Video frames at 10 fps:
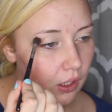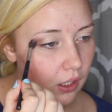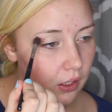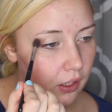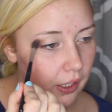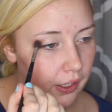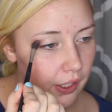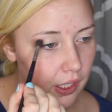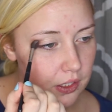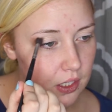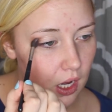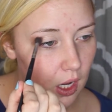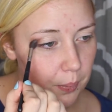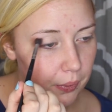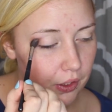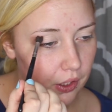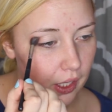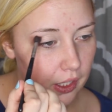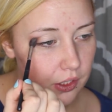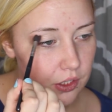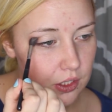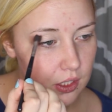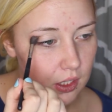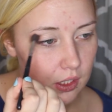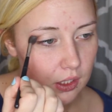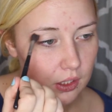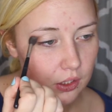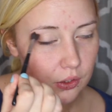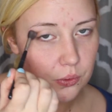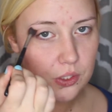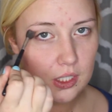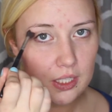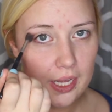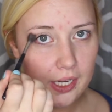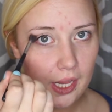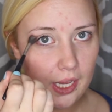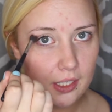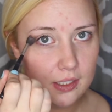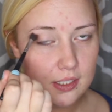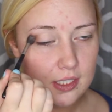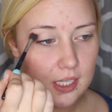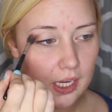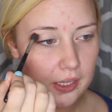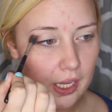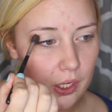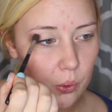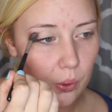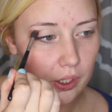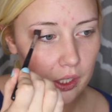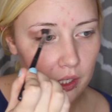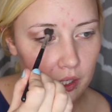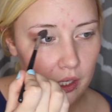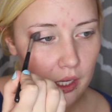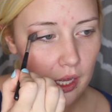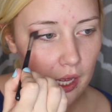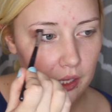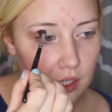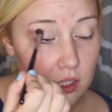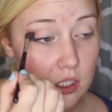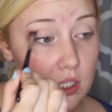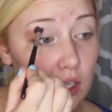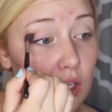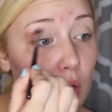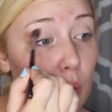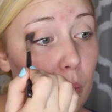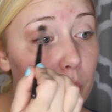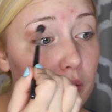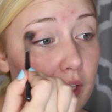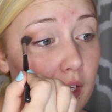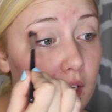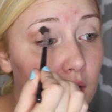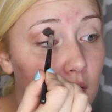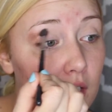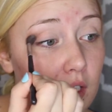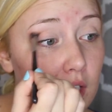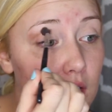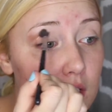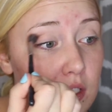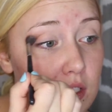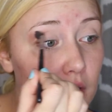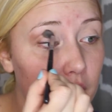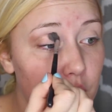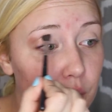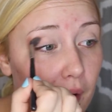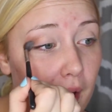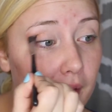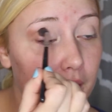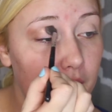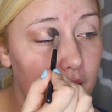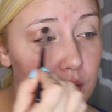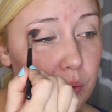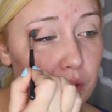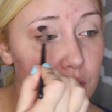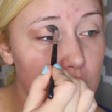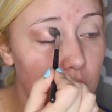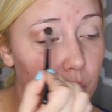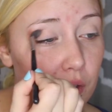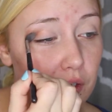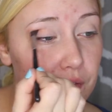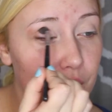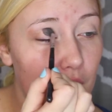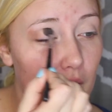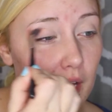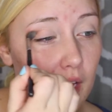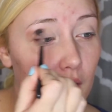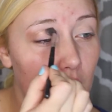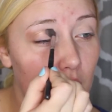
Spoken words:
and layer on top, and you're kind of just gonna use a light hand and stay in that corner, and then slowly start dragging it towards the corner of your eye,